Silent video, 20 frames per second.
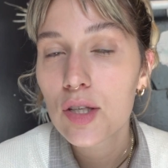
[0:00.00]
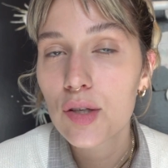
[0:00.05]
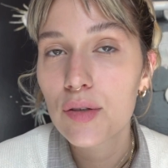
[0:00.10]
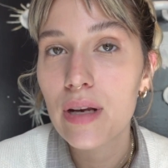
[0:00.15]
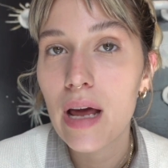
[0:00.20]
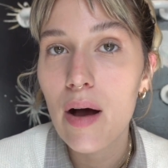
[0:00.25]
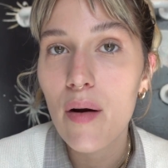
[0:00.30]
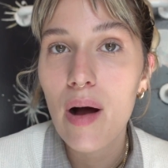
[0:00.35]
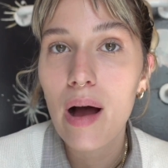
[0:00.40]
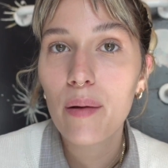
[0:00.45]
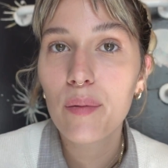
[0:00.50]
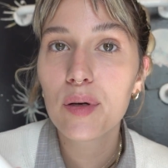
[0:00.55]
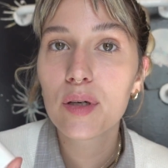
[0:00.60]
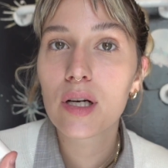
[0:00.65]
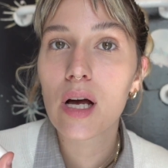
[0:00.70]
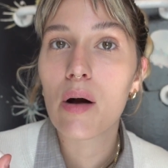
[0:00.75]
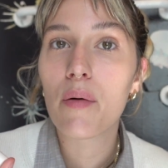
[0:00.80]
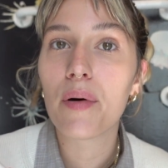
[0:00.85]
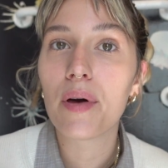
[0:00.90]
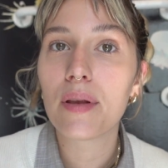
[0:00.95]
So now I will
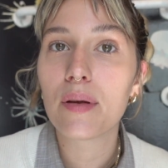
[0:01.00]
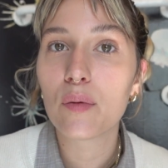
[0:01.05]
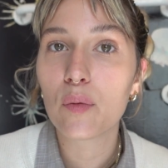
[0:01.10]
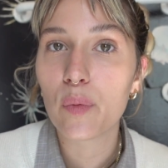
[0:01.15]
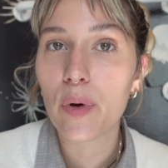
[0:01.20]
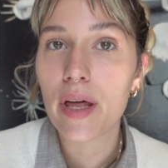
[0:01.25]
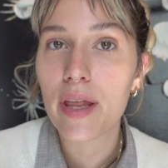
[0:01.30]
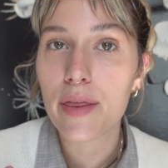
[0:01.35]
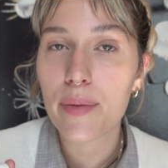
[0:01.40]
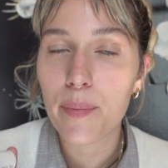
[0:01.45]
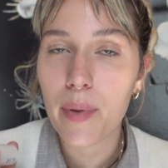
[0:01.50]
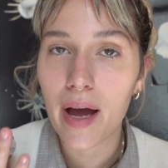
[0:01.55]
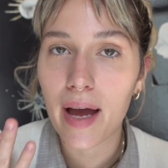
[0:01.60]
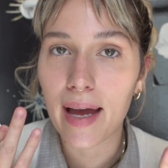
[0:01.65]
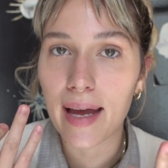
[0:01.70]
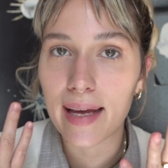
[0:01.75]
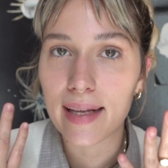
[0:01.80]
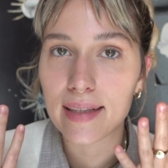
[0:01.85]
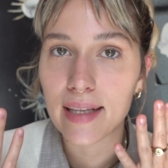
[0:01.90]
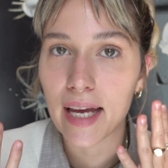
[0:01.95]
go in with
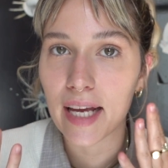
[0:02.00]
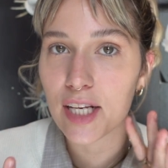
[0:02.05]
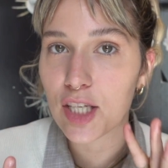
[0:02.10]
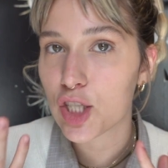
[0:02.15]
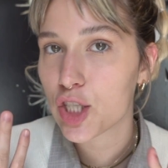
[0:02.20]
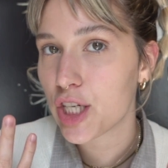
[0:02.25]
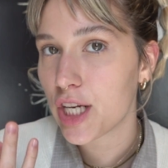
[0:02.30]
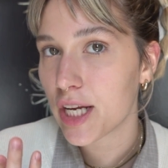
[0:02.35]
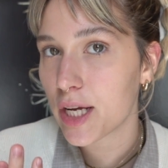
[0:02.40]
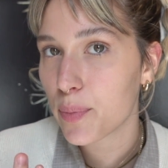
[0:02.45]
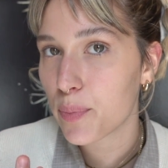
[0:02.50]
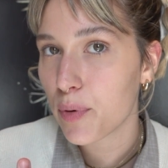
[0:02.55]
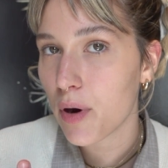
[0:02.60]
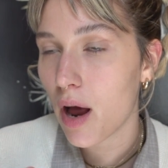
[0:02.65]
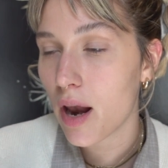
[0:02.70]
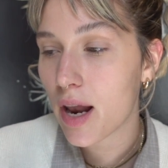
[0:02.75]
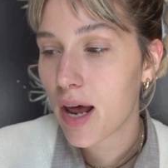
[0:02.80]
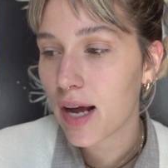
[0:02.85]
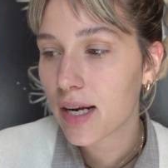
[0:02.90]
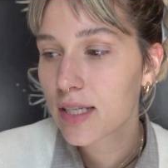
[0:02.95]
my like cheek
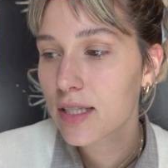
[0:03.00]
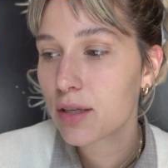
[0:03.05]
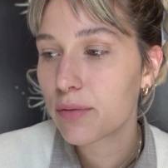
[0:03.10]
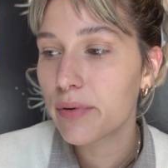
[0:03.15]
product.